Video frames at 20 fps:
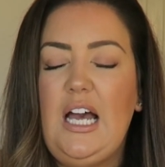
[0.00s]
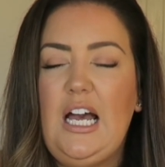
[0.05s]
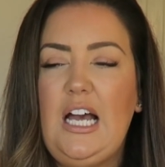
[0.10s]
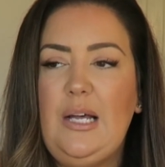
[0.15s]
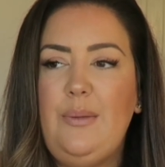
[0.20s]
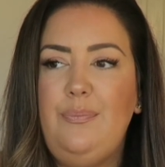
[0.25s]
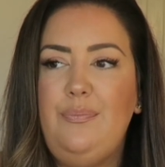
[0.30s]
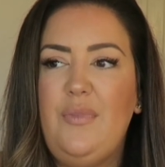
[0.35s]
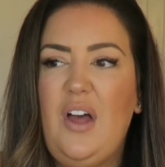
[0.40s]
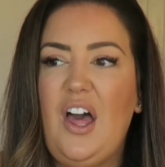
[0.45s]

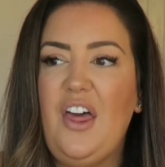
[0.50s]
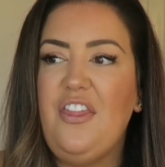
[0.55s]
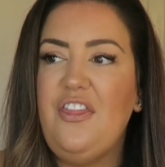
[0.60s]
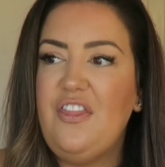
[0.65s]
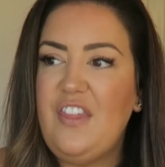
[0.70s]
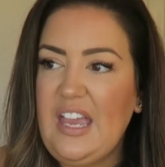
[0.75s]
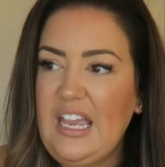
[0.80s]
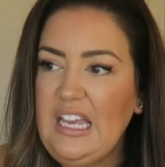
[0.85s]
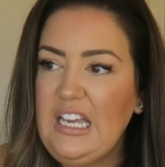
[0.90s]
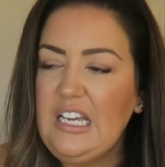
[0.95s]
I
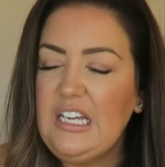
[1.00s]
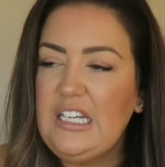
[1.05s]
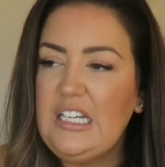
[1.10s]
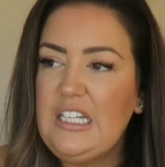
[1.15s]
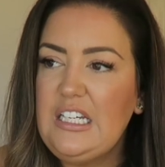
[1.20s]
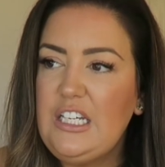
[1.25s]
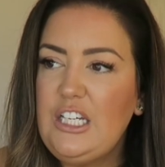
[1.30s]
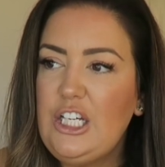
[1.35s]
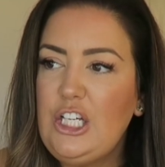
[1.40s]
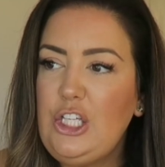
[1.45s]

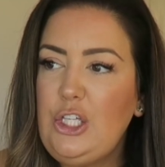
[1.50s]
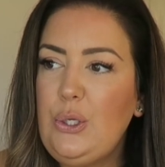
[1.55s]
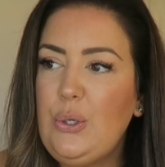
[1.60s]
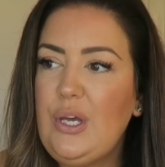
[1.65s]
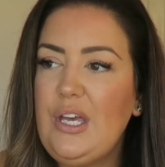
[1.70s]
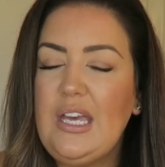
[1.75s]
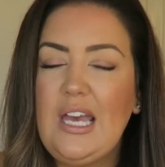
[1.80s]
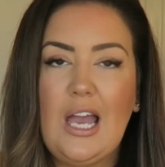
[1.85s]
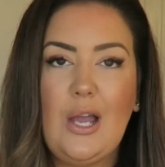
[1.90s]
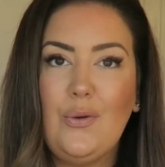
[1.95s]
think
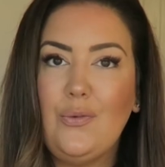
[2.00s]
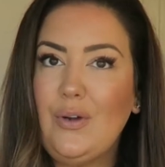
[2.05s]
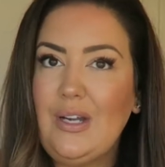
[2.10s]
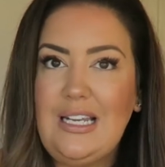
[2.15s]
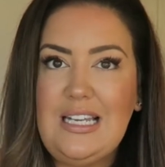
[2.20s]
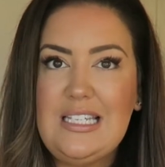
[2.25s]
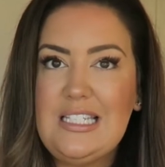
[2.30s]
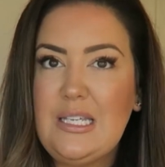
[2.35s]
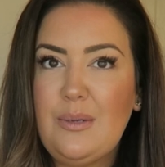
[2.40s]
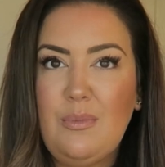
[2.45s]
you can get a
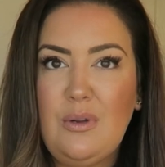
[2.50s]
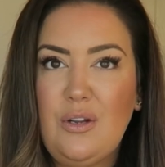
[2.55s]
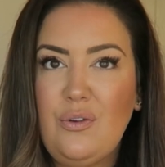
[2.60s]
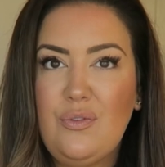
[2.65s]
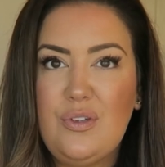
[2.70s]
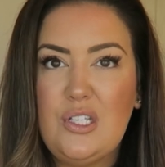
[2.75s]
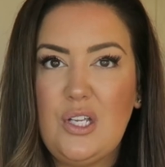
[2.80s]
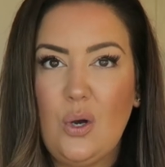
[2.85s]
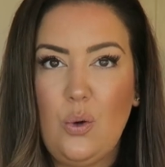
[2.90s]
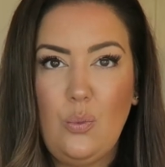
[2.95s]
really
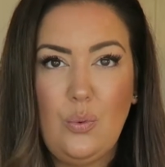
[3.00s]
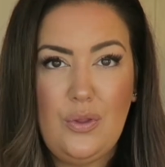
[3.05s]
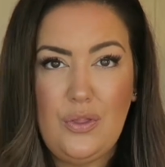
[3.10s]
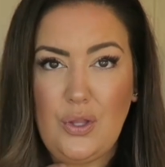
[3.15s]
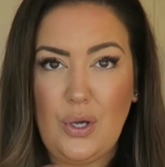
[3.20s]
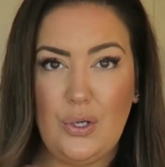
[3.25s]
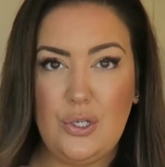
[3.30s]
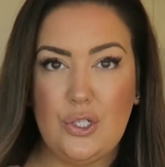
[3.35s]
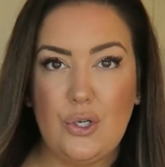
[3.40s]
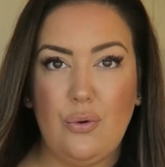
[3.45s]
similar result
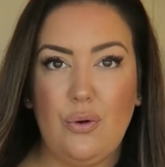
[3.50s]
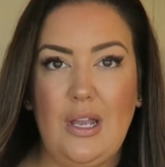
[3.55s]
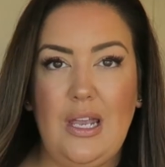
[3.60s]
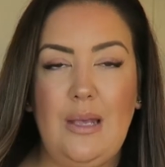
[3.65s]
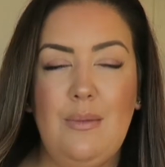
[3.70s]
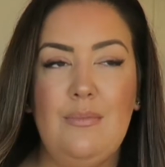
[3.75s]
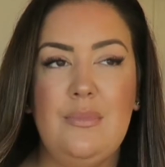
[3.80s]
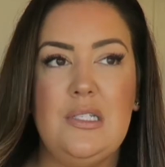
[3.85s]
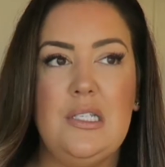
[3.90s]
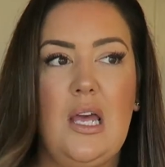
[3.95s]
with those
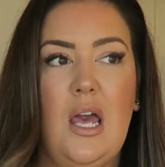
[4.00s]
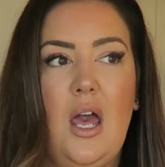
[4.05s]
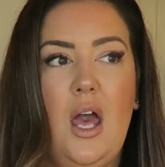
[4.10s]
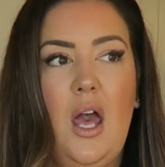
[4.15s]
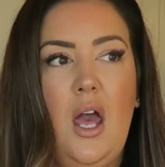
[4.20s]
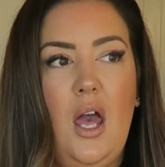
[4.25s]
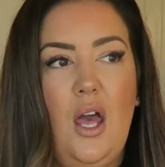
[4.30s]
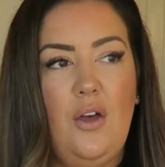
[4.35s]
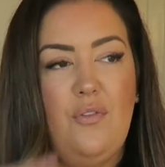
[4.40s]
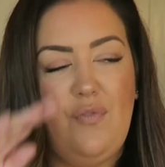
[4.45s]
creams.
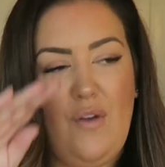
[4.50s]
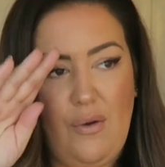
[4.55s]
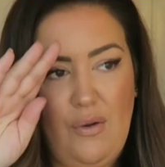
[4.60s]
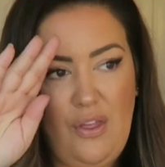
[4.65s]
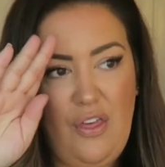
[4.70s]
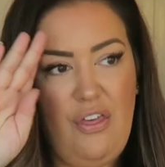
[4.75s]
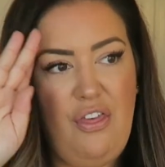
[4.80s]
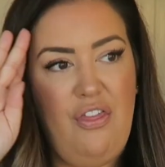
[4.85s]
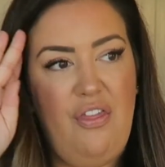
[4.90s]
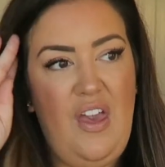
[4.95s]

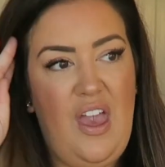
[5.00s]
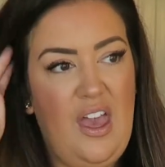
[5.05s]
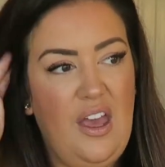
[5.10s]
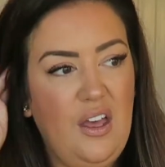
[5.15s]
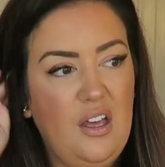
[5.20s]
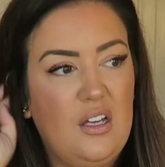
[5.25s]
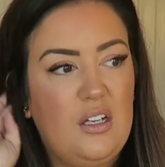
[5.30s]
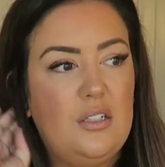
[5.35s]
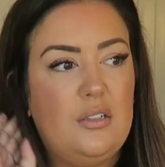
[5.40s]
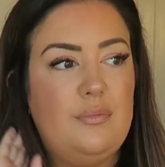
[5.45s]
Very
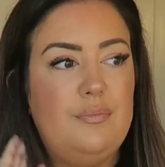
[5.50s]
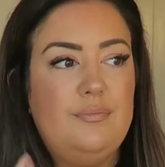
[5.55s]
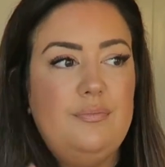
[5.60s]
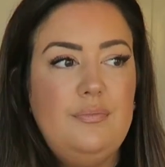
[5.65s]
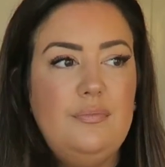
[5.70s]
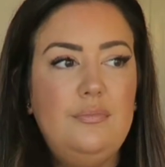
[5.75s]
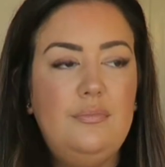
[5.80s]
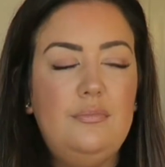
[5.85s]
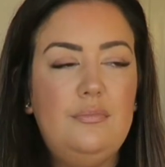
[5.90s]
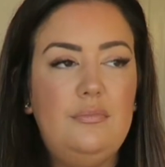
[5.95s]
thick,
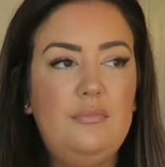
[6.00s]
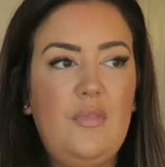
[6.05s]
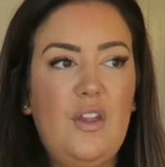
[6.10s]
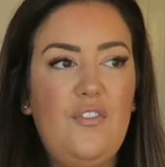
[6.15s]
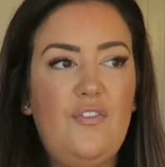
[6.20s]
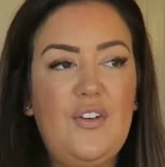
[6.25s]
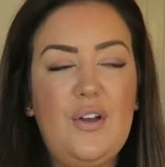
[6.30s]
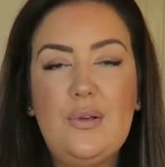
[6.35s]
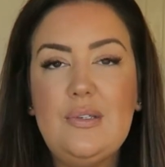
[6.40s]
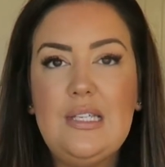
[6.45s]

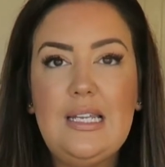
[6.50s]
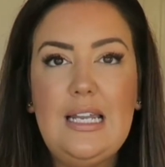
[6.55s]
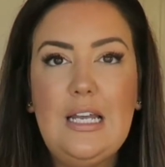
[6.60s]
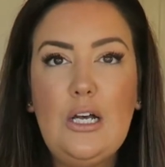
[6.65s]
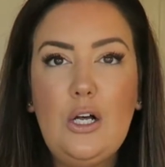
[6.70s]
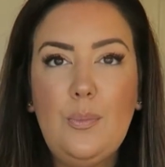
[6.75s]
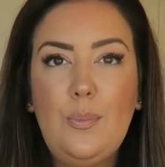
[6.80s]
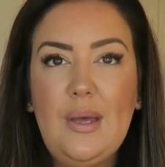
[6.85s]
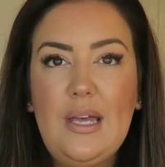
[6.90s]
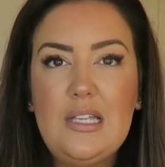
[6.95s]
feels a
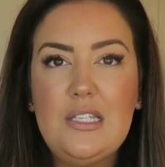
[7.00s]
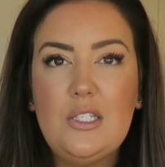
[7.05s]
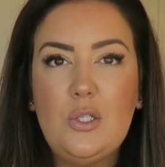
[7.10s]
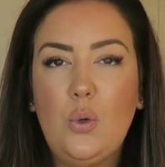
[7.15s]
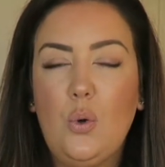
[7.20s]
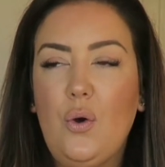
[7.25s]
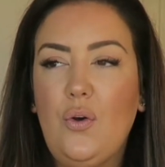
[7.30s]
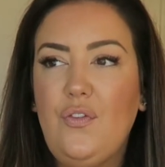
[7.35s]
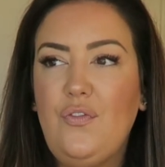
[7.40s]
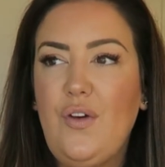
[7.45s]
little bit
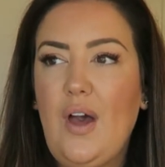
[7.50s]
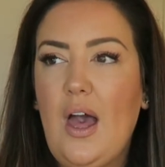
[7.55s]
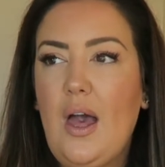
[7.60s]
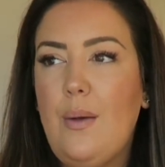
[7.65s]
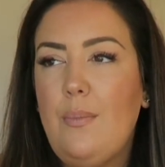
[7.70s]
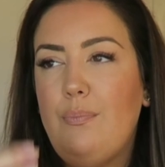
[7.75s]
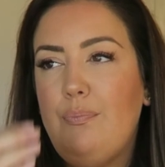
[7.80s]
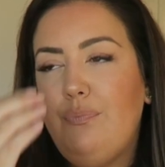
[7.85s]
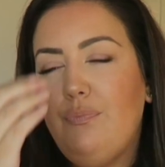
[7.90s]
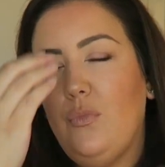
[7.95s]
sort of
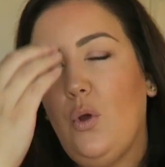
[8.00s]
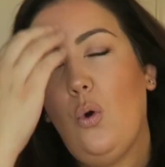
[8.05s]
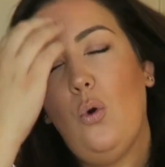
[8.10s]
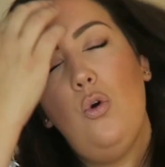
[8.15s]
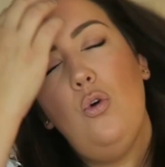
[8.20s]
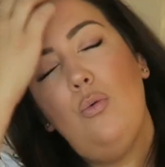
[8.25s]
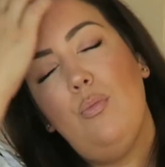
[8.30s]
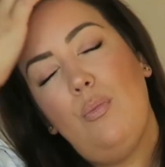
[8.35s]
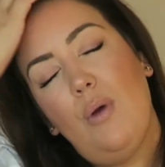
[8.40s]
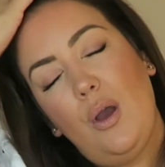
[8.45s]

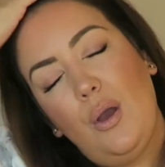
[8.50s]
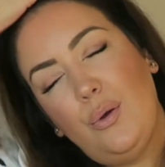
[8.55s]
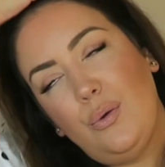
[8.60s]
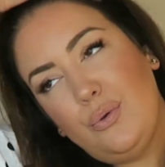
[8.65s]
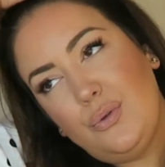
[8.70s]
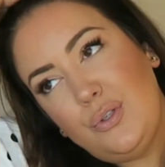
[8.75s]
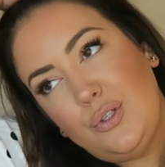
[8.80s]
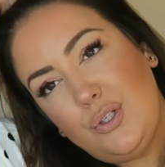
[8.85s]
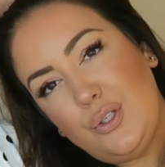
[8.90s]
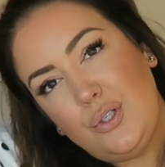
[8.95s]

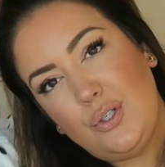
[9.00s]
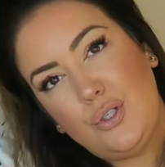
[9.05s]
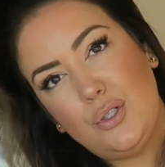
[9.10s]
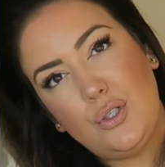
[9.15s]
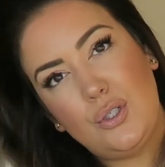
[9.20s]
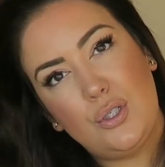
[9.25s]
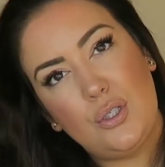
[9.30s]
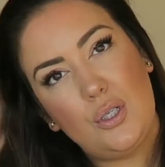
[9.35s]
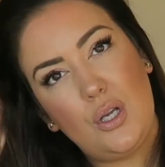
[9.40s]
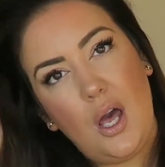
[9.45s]

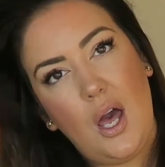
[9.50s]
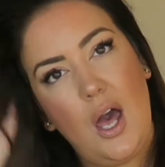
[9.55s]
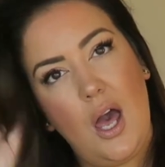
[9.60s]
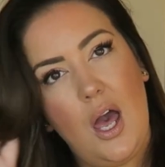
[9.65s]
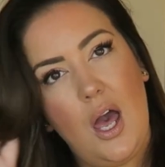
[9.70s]
almost,